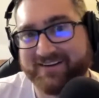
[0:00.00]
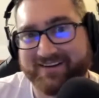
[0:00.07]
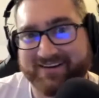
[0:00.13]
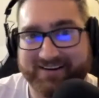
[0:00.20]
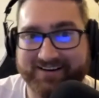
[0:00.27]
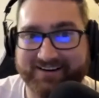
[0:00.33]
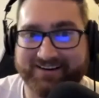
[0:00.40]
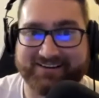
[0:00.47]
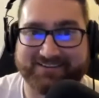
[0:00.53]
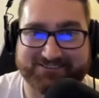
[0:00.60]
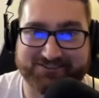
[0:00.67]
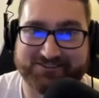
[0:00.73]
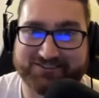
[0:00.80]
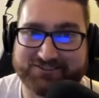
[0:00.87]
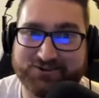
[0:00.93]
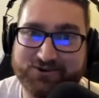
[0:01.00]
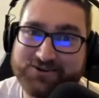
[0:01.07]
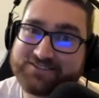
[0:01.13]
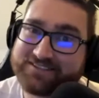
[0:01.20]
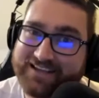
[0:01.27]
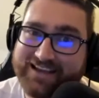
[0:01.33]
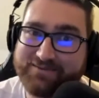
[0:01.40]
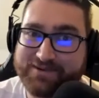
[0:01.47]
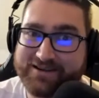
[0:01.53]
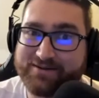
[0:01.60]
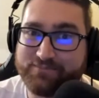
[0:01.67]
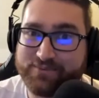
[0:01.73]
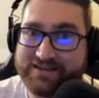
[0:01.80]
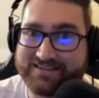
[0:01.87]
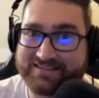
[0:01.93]
this course can be a
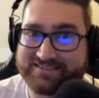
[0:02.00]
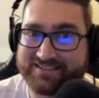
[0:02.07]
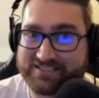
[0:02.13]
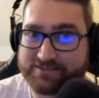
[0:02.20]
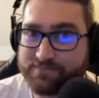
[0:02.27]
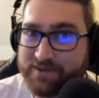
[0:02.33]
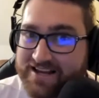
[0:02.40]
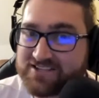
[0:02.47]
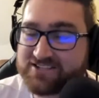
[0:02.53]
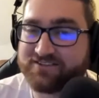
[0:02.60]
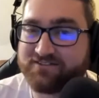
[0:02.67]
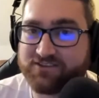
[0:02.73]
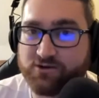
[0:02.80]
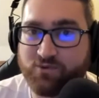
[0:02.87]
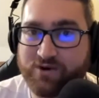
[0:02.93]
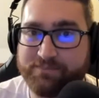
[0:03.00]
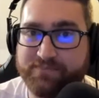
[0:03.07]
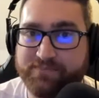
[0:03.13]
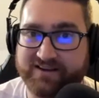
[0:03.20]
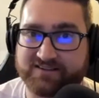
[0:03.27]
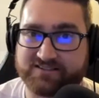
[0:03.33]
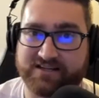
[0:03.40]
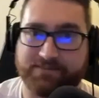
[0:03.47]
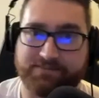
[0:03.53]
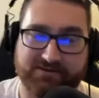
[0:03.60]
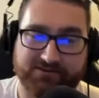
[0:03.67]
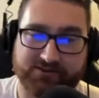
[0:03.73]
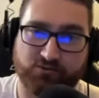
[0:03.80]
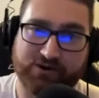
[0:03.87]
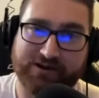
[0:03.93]
beast, especially if the wind picks up. And
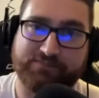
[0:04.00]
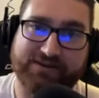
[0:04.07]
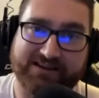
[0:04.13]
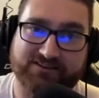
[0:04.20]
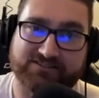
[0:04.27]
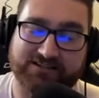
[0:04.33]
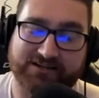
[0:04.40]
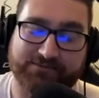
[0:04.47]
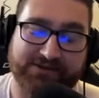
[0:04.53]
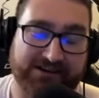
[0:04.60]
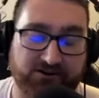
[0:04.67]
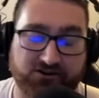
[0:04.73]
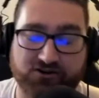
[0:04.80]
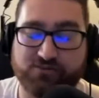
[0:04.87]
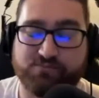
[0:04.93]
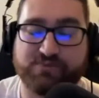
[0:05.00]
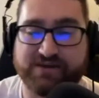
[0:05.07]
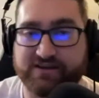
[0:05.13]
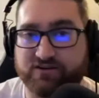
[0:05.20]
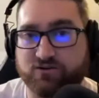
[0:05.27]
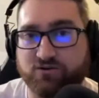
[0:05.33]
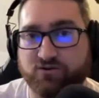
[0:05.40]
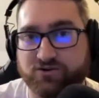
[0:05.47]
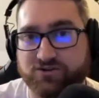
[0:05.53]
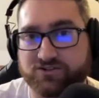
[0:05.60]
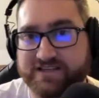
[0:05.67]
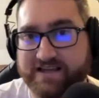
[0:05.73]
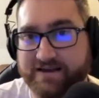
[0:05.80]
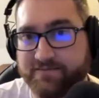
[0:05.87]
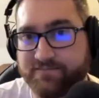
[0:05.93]
if the wind picks up, it could be a course
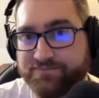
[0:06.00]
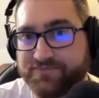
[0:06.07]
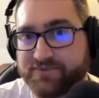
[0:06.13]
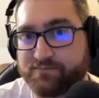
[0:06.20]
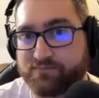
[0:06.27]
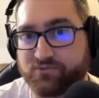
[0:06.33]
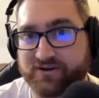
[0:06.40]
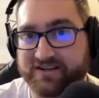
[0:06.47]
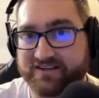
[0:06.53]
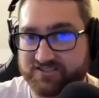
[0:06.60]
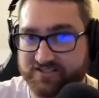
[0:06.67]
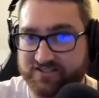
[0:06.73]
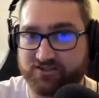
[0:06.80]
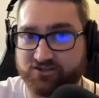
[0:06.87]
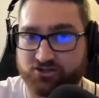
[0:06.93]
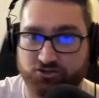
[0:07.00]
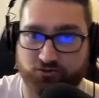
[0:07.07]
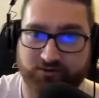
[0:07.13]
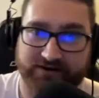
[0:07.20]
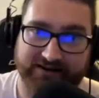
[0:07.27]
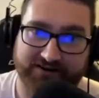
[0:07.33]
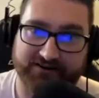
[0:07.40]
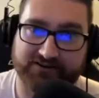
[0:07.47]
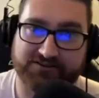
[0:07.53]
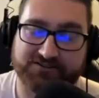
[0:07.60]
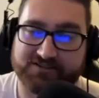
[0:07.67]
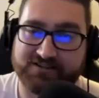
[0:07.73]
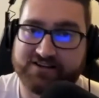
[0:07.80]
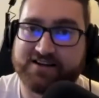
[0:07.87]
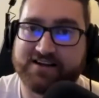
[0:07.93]
that brings in the short
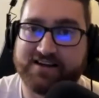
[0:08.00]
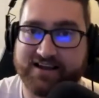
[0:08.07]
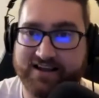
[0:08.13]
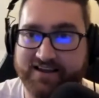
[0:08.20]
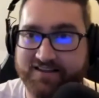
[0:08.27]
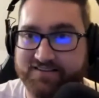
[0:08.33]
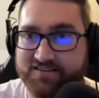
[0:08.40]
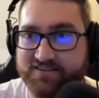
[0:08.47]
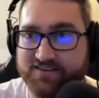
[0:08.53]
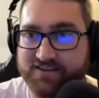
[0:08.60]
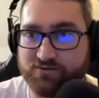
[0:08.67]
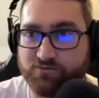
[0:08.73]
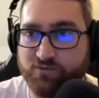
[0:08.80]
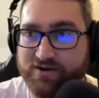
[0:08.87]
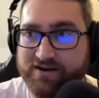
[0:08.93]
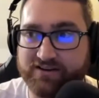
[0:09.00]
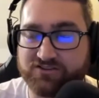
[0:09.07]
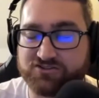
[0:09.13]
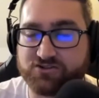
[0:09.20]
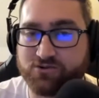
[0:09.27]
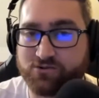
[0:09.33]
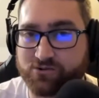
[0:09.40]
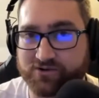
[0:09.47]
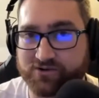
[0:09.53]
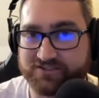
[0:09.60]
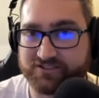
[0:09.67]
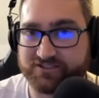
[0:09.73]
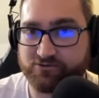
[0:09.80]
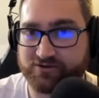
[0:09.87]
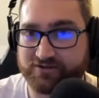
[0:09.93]
hitters, and the winning score is
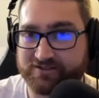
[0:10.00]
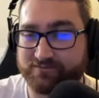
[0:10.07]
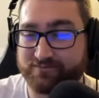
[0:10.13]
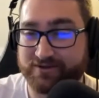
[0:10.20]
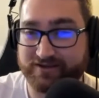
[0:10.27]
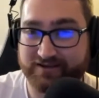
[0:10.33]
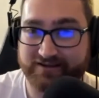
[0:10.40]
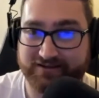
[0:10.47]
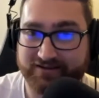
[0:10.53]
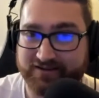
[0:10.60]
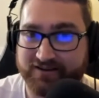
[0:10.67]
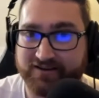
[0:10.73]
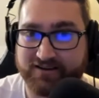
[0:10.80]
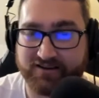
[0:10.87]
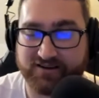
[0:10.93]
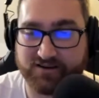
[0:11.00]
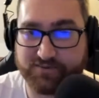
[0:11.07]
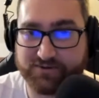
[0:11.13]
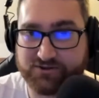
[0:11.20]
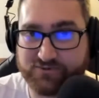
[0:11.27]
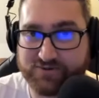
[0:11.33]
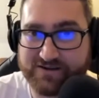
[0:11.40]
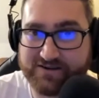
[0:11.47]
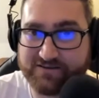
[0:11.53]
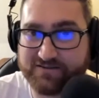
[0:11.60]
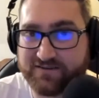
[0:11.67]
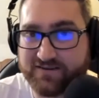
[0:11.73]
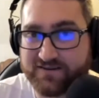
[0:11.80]
going to be, between